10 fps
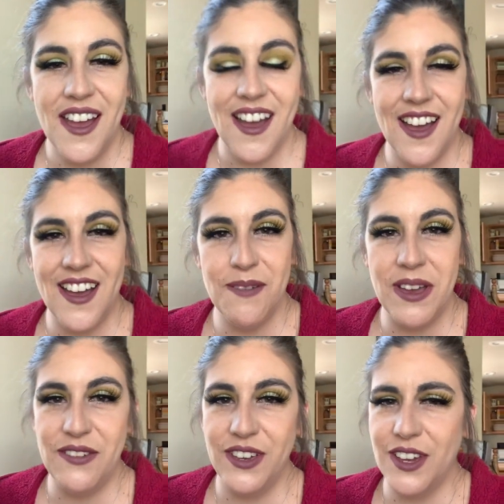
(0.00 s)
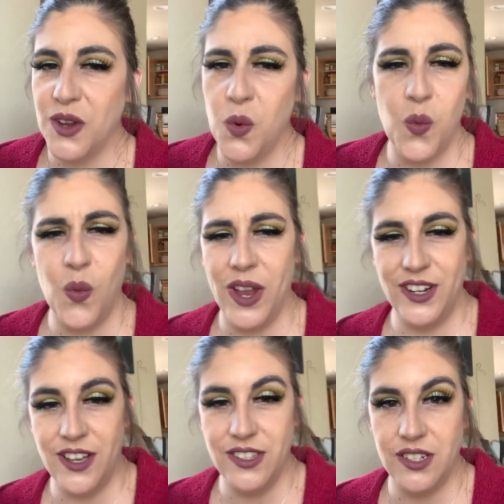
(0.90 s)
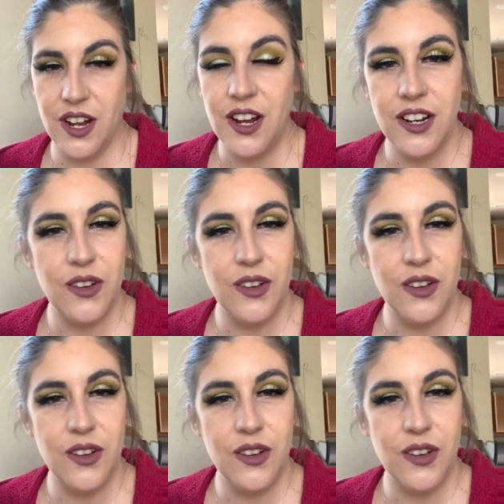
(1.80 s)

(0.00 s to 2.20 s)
I figure why not start